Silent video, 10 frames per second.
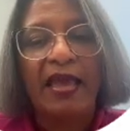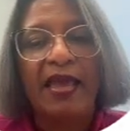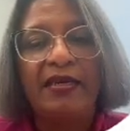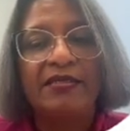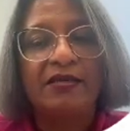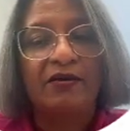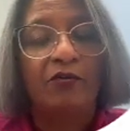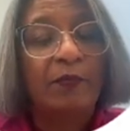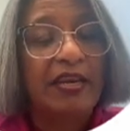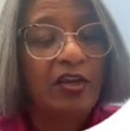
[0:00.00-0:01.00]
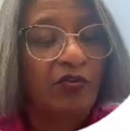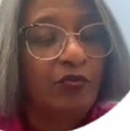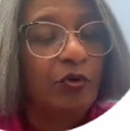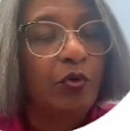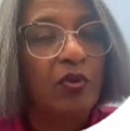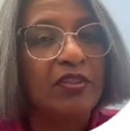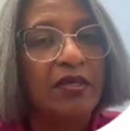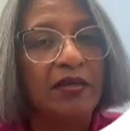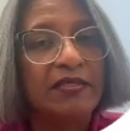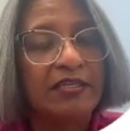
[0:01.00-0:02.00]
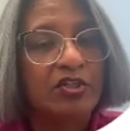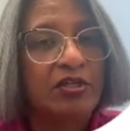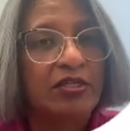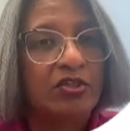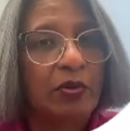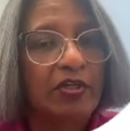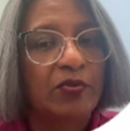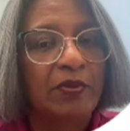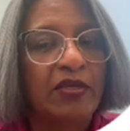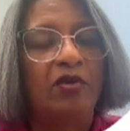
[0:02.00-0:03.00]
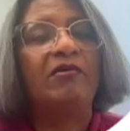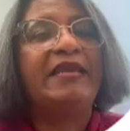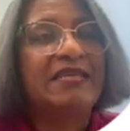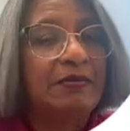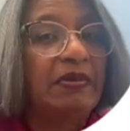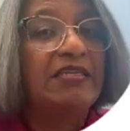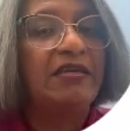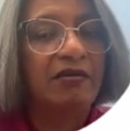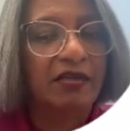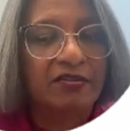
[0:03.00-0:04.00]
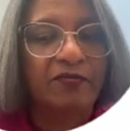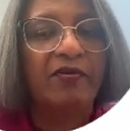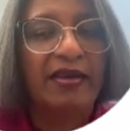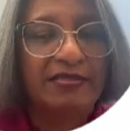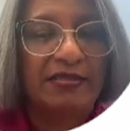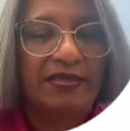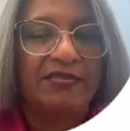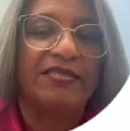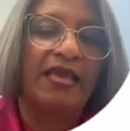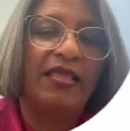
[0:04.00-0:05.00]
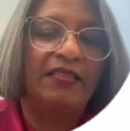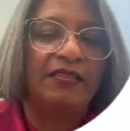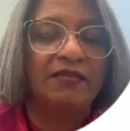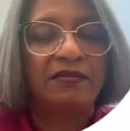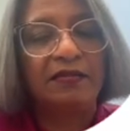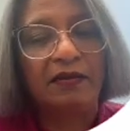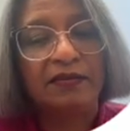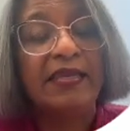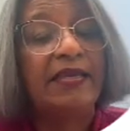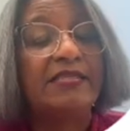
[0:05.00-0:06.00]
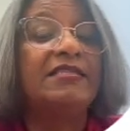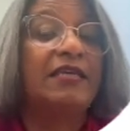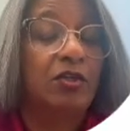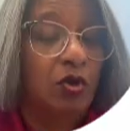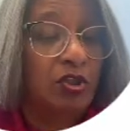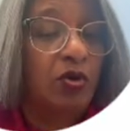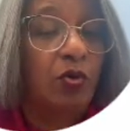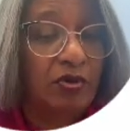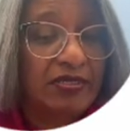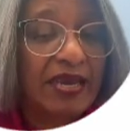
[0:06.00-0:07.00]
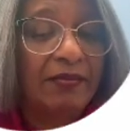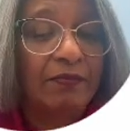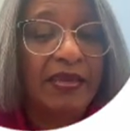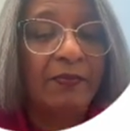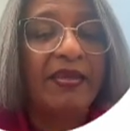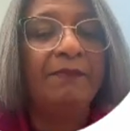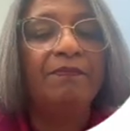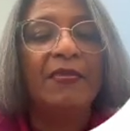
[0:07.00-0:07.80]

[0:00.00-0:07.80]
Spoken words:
And for many of you, the teaching is going to be you're creating materials for residents, and they can see it on their own time, maybe.